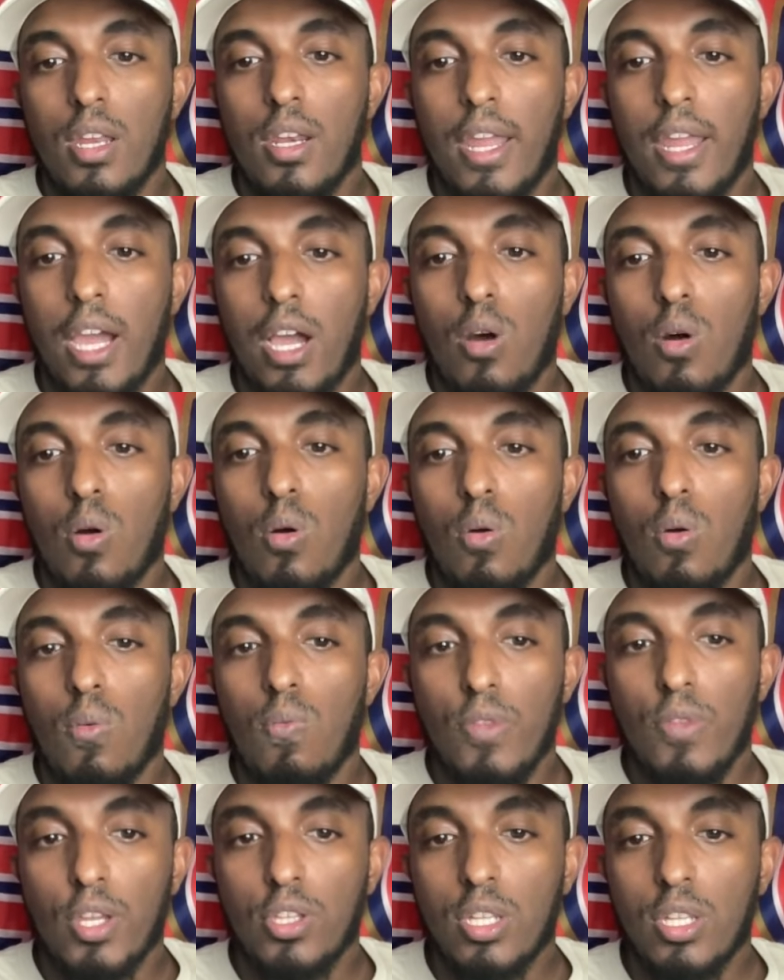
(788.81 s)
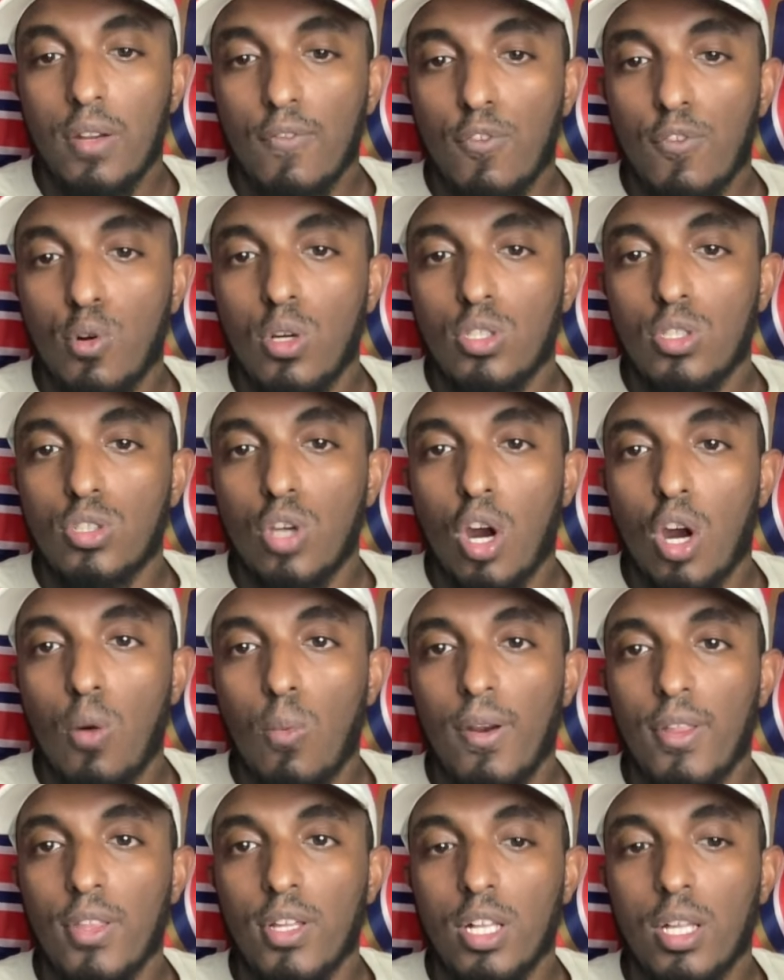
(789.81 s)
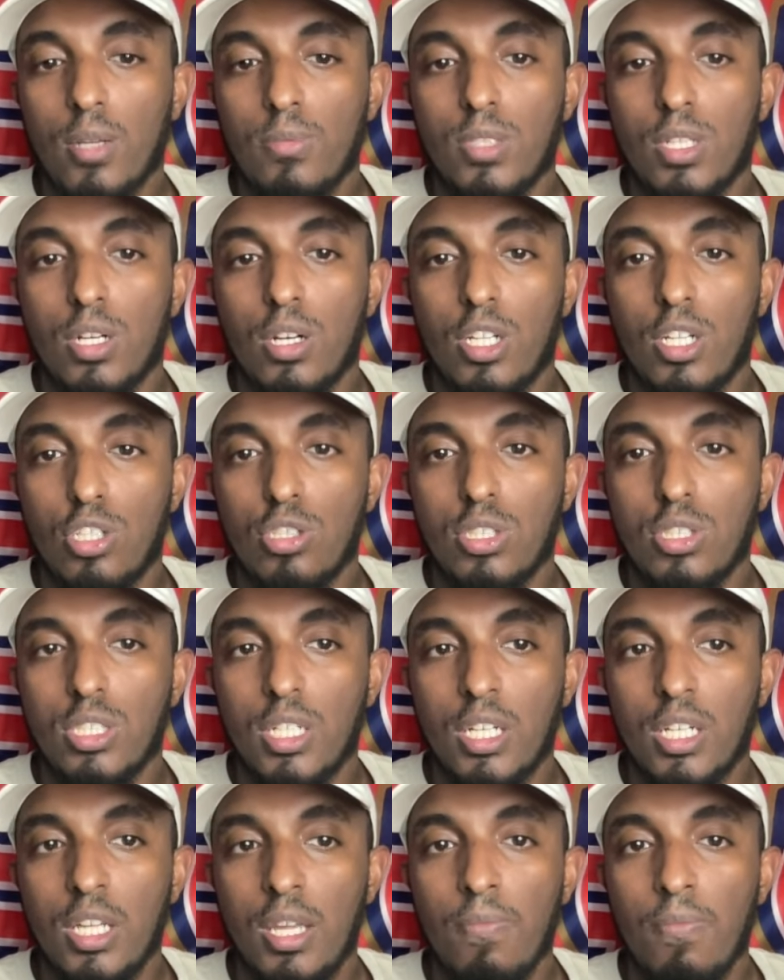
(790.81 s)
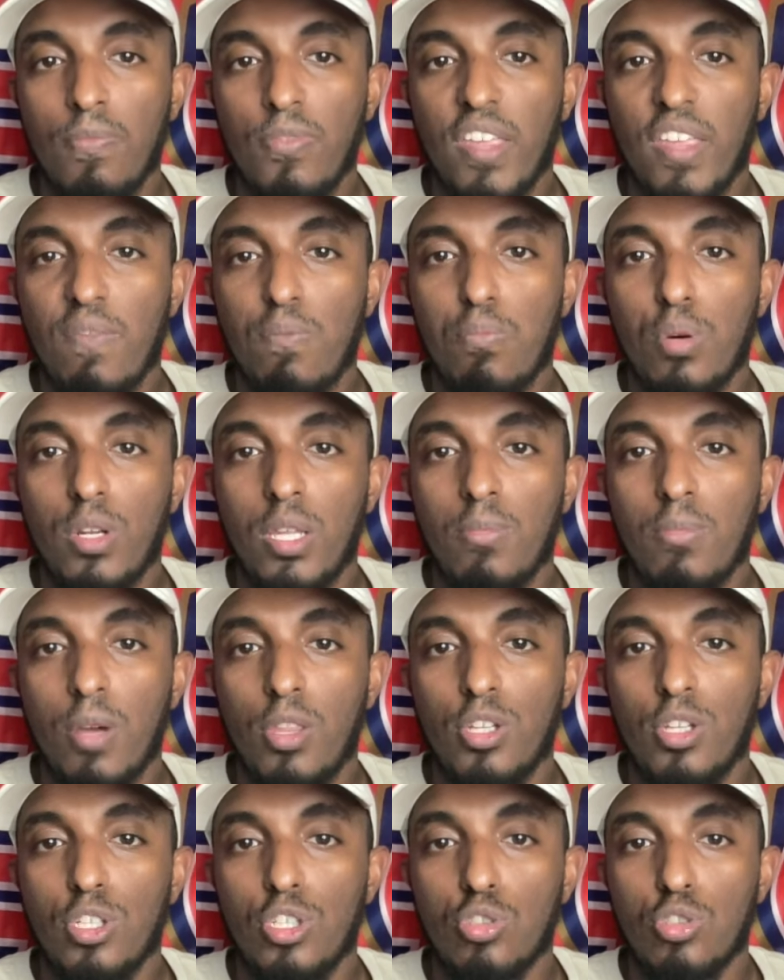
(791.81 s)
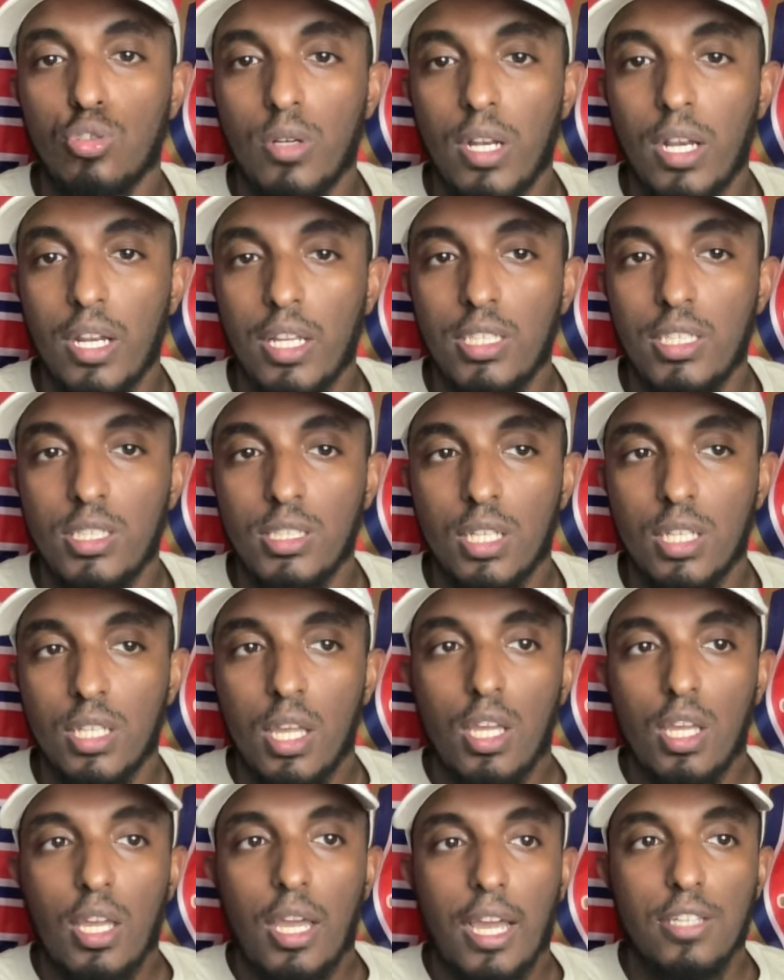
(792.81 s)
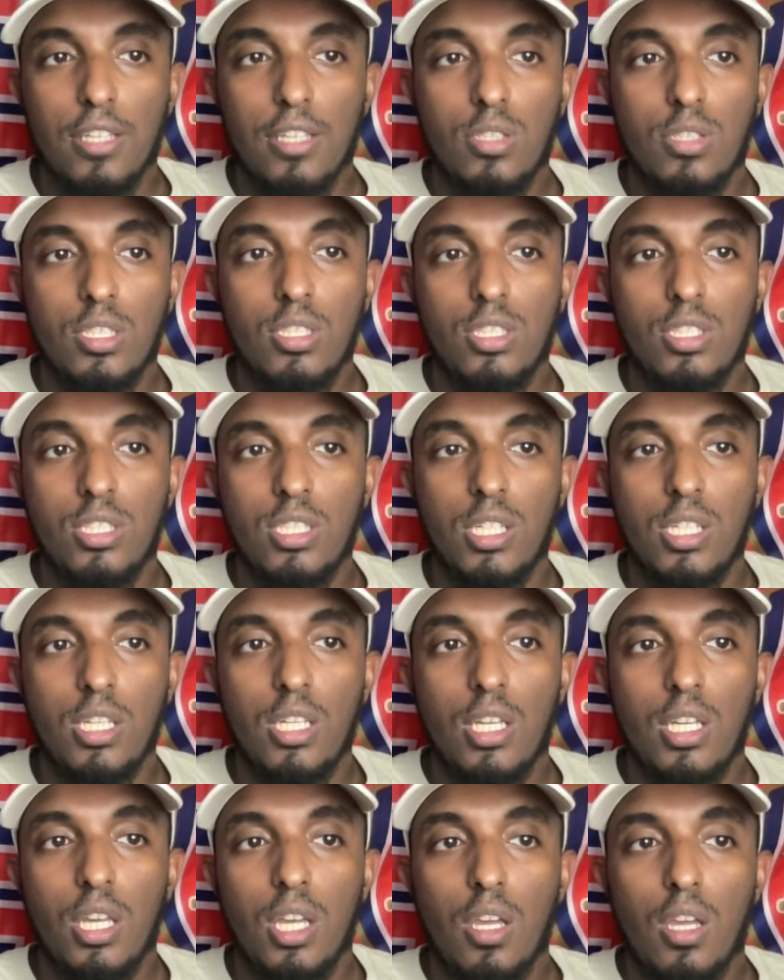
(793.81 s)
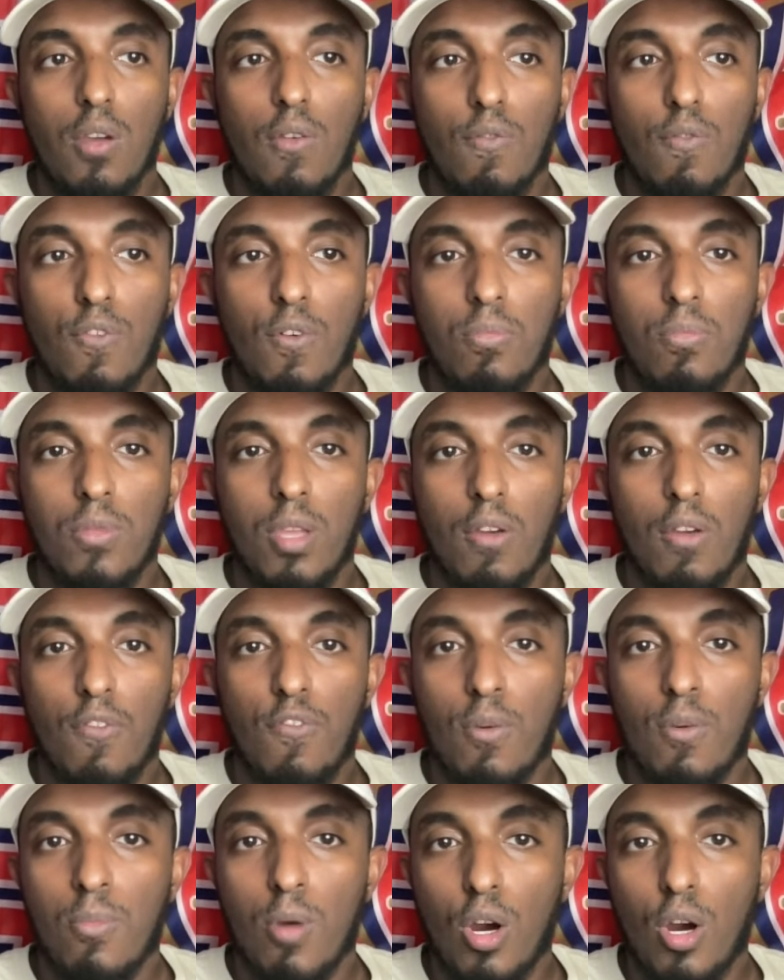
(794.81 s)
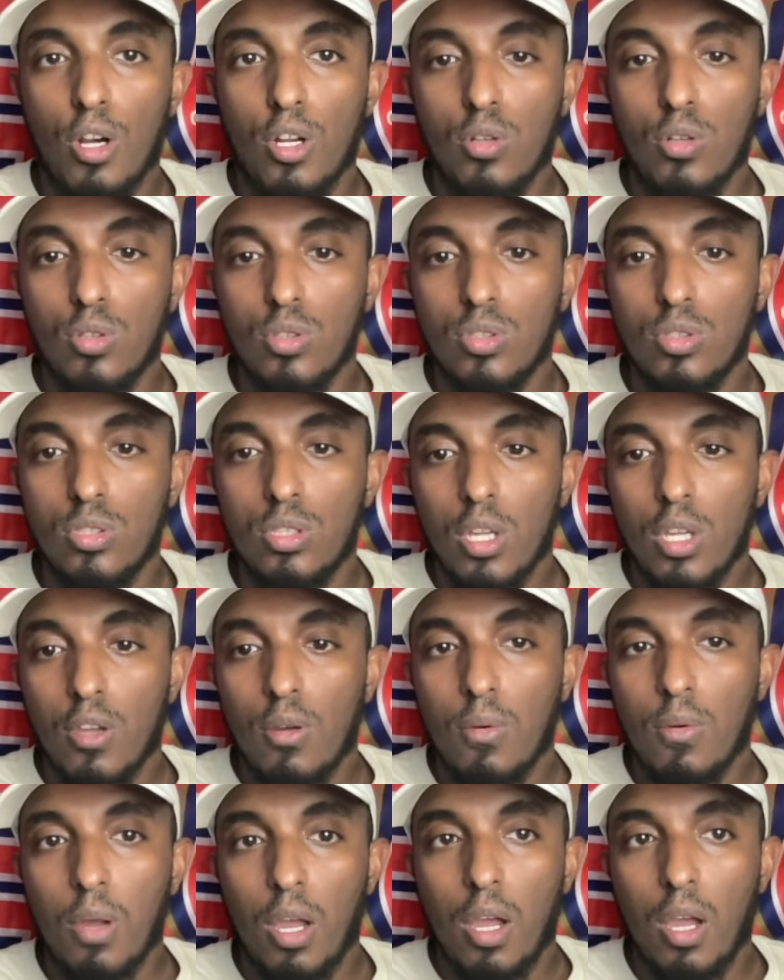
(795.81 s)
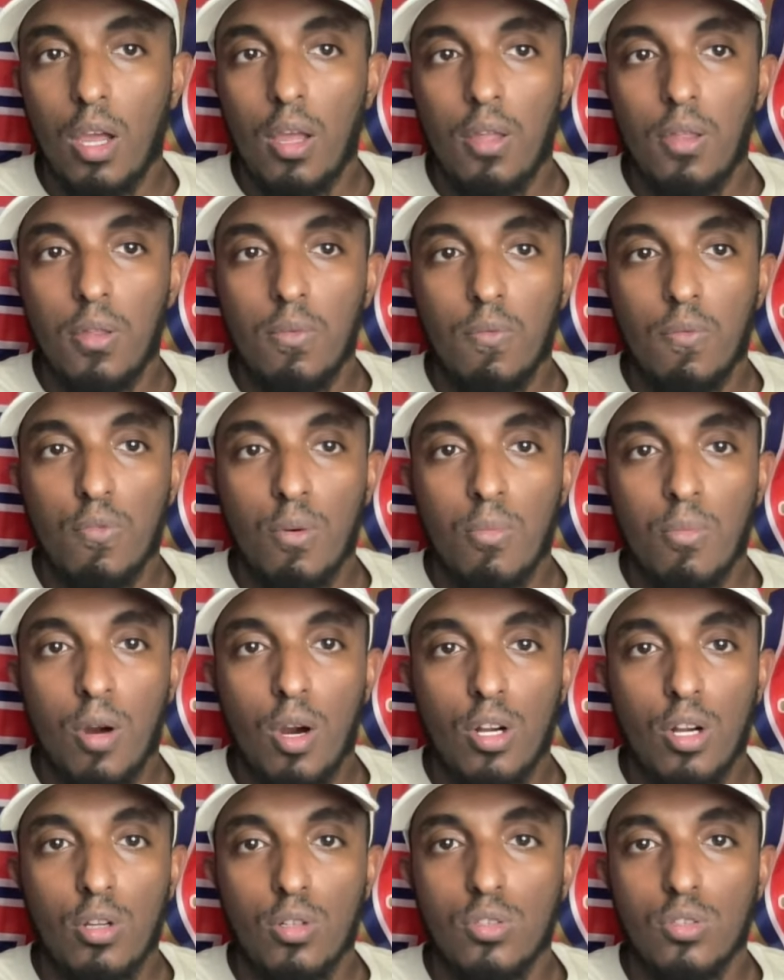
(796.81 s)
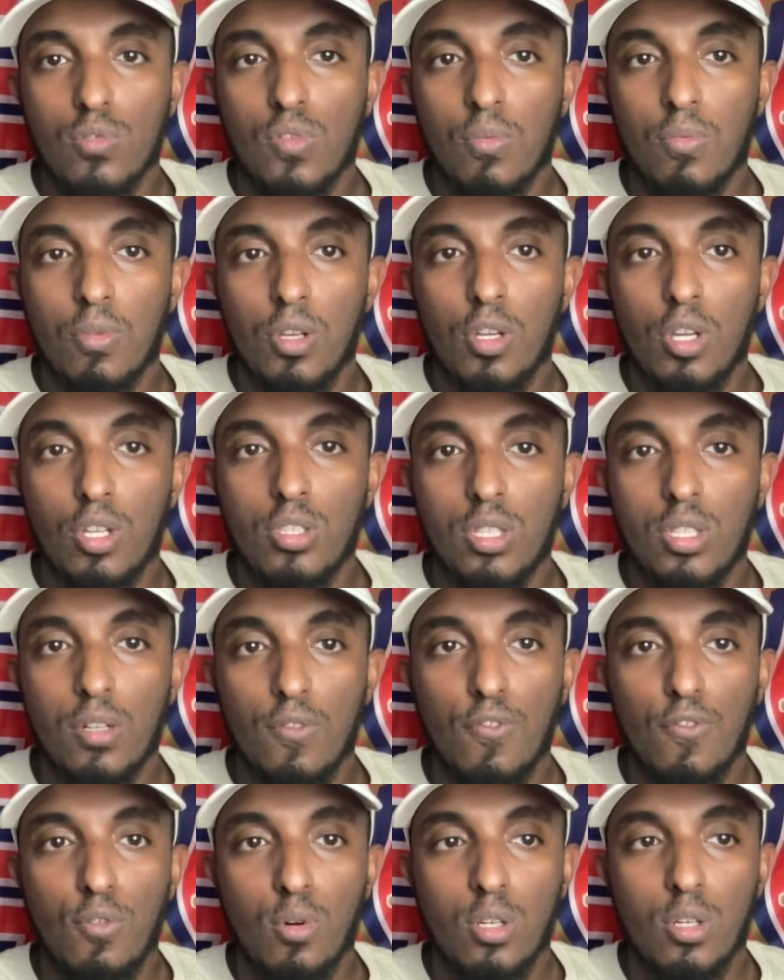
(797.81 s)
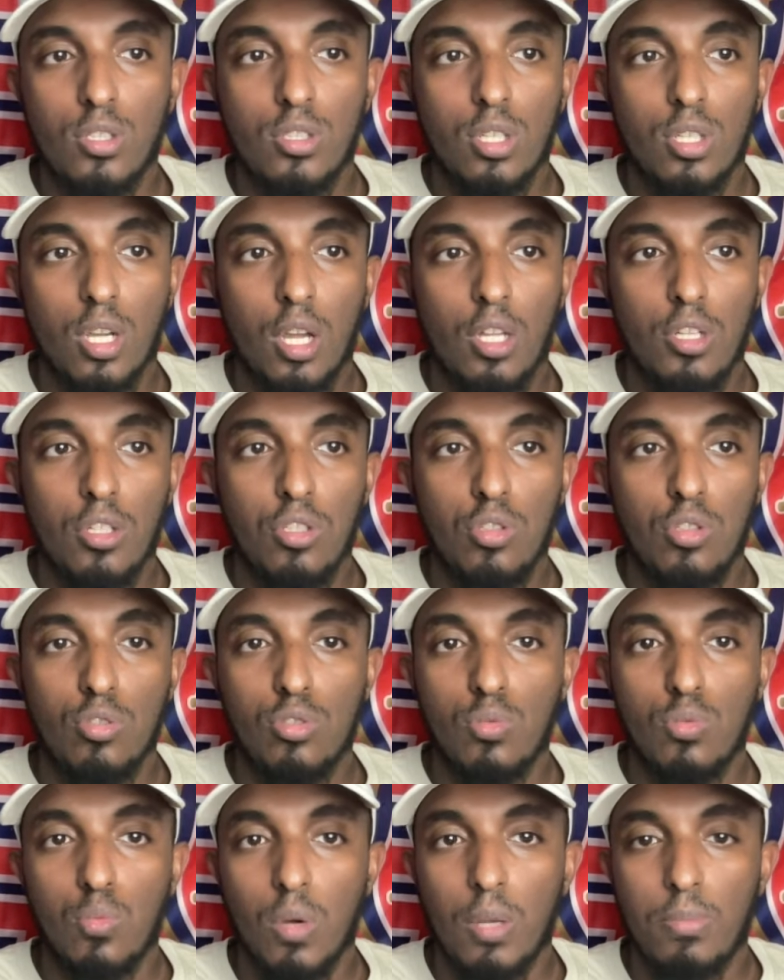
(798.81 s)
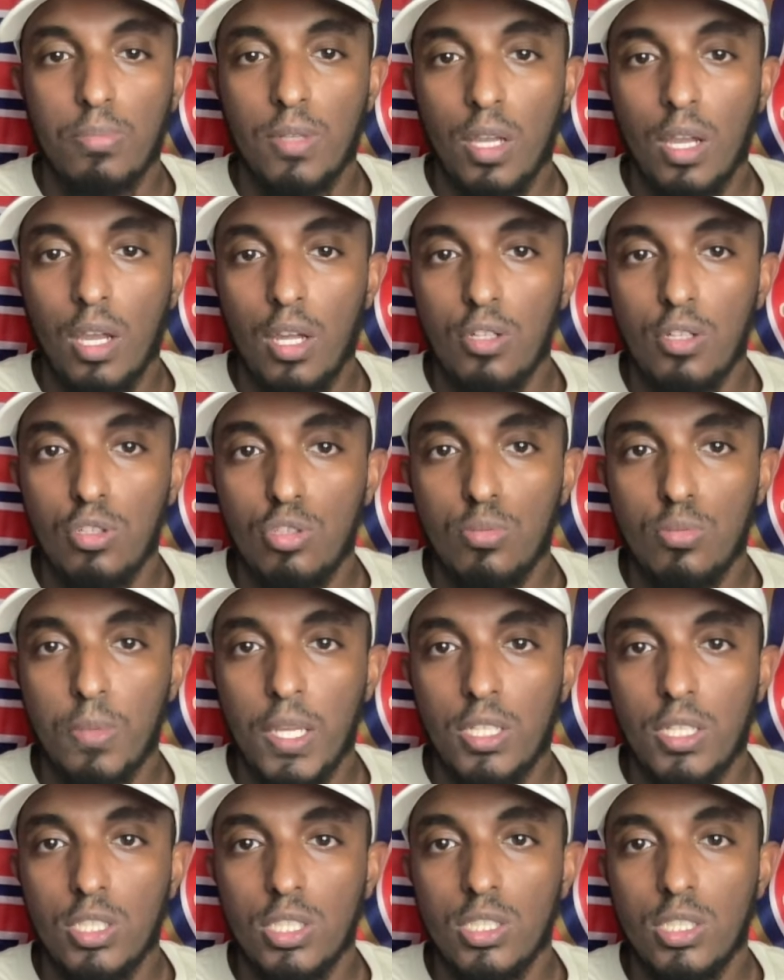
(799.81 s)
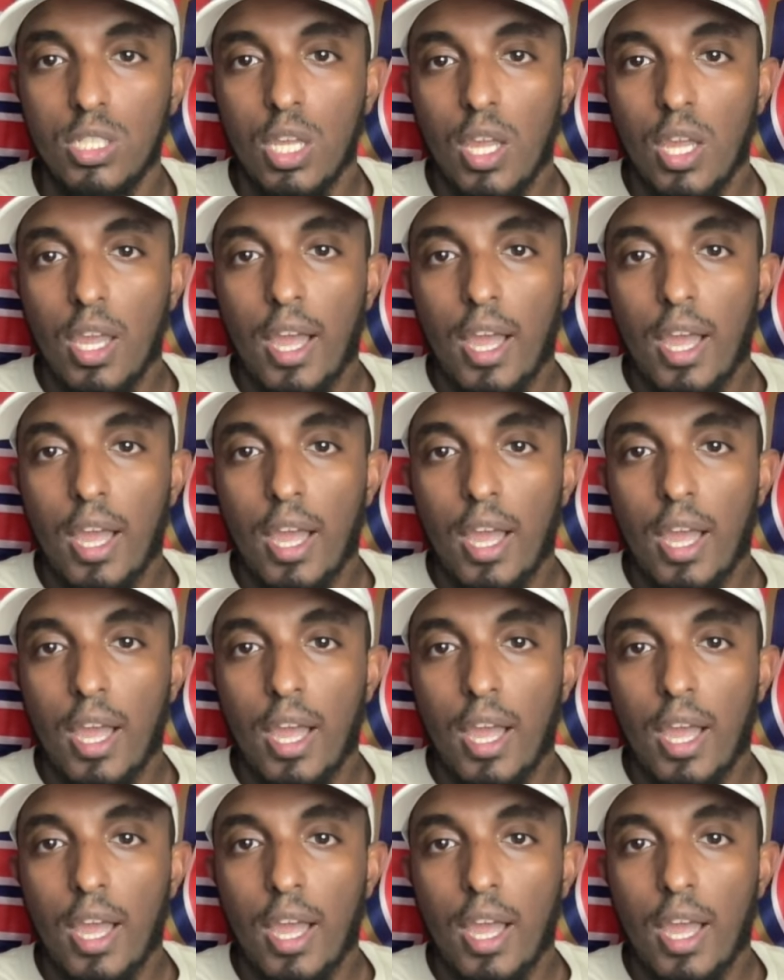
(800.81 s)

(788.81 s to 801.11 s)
Now, Nottingham Forest are one of the clubs that are interested in him. They put him on their short list, as you can see from articles from the Nottingham Forest news pages.